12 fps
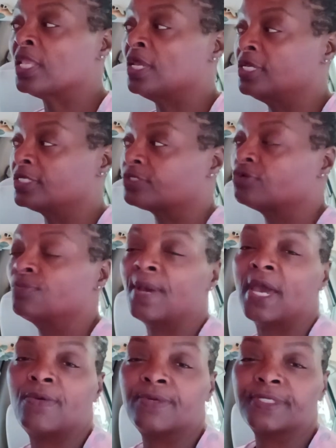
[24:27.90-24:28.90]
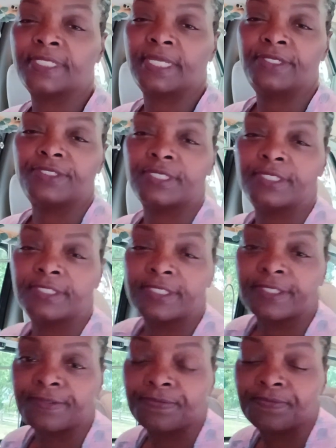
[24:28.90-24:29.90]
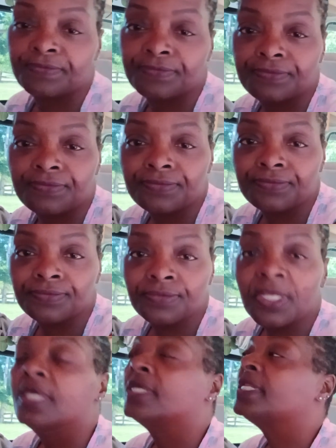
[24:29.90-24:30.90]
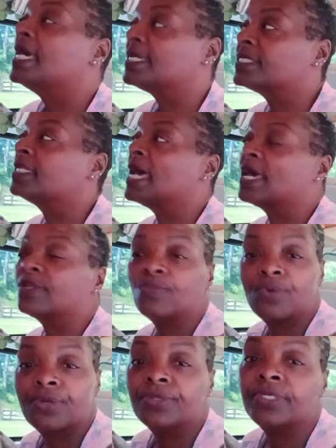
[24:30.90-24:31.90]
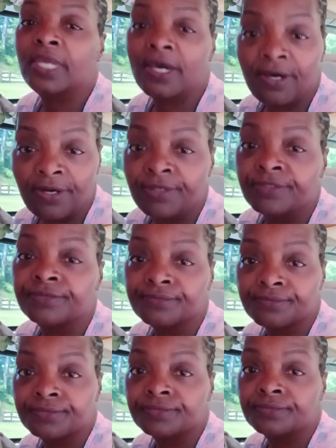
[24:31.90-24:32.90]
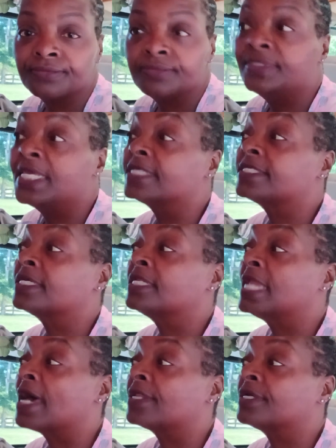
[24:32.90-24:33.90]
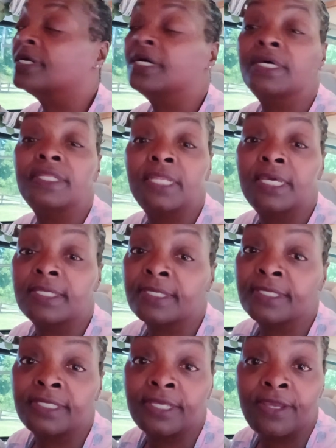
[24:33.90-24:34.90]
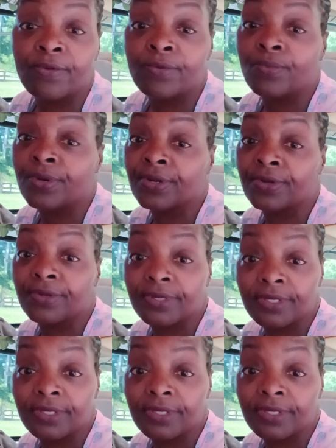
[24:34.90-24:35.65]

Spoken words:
is through power stations. That's a lot of work, y'all. That's a lot of unnecessary work.